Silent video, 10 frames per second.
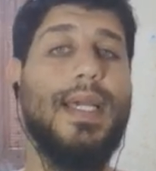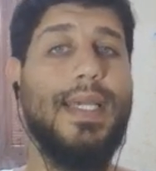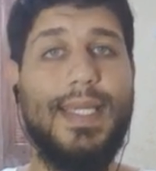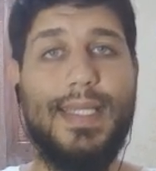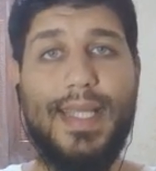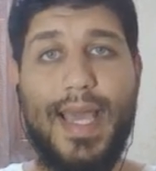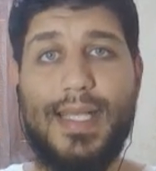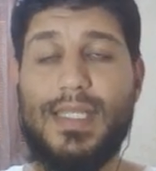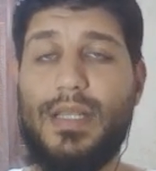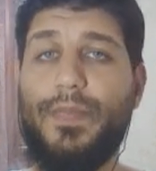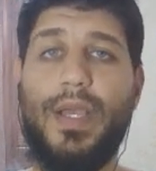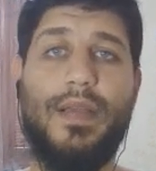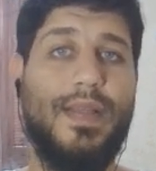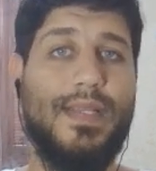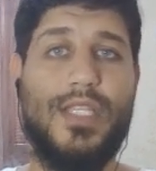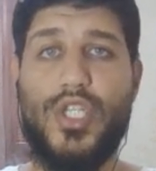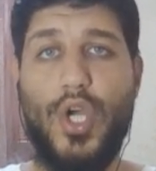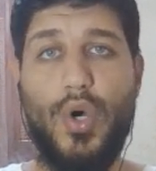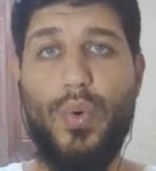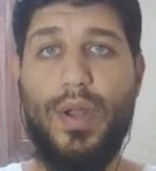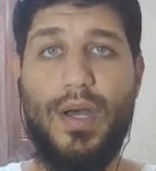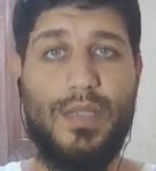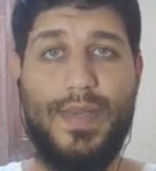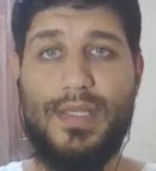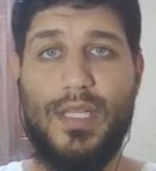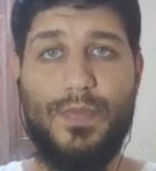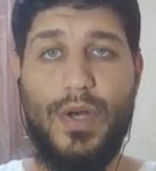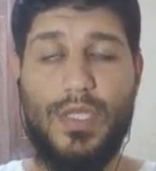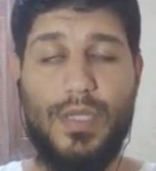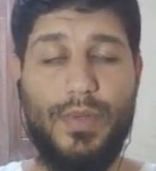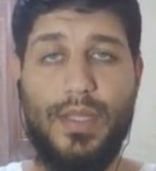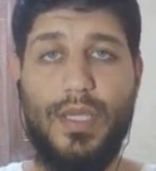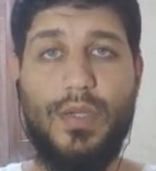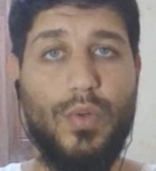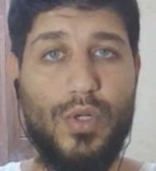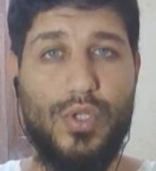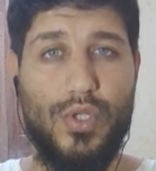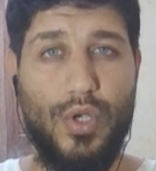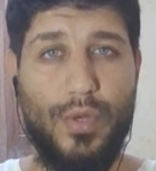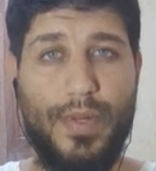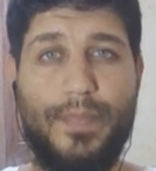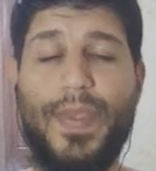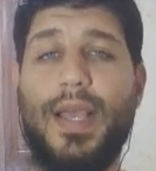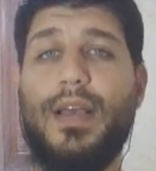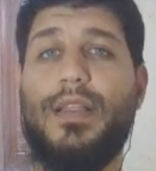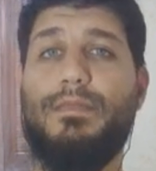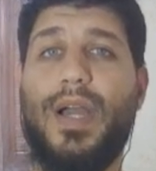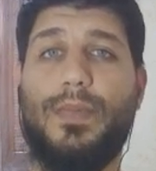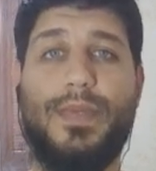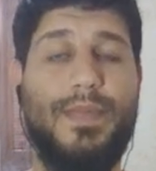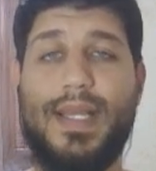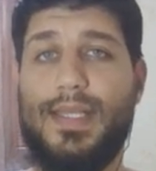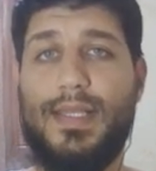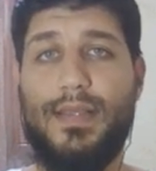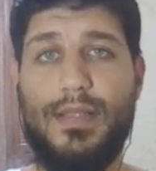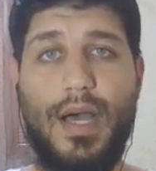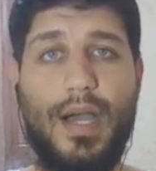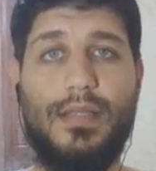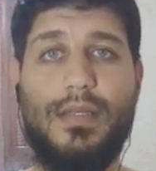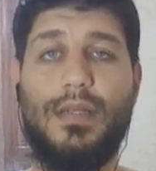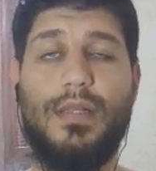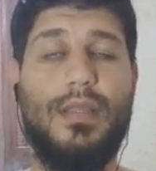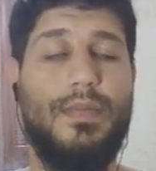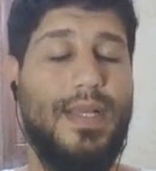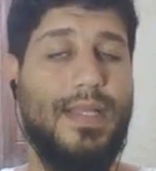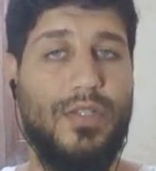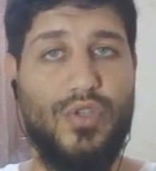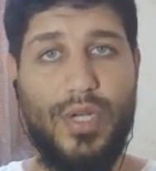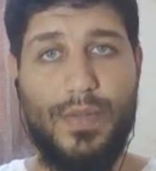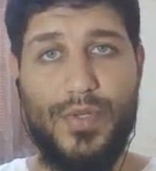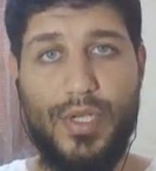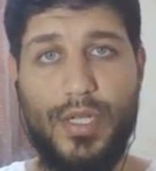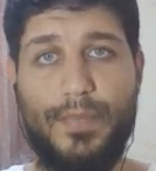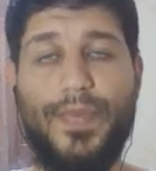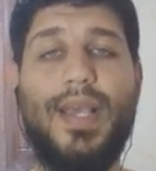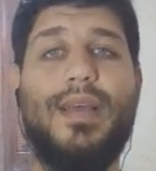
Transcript: indexed, that is shown as best as possible in Google search by optimizing the title, the meta description,